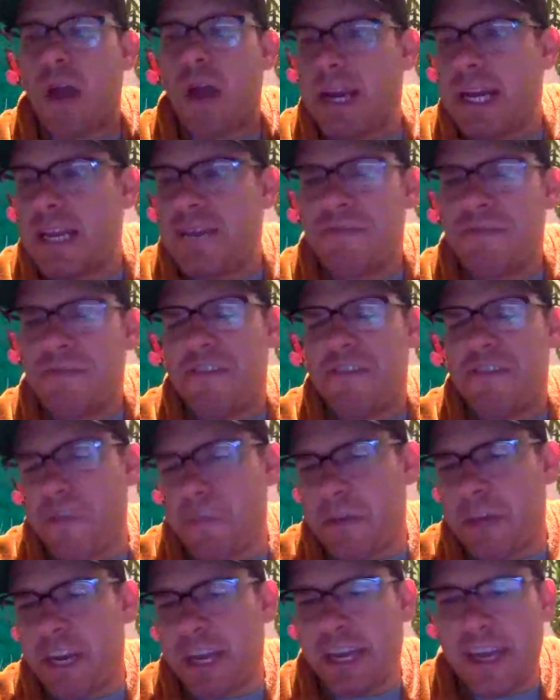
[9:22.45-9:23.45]
even if
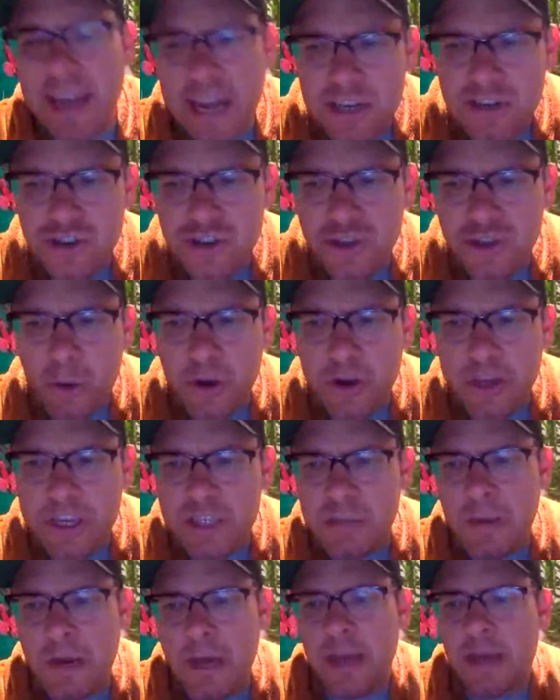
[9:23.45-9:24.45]
I'm going to catch the morning
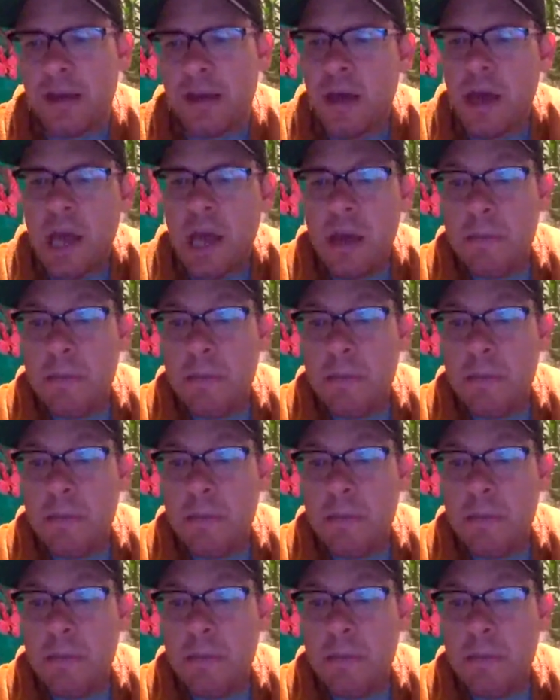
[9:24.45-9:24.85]
spike,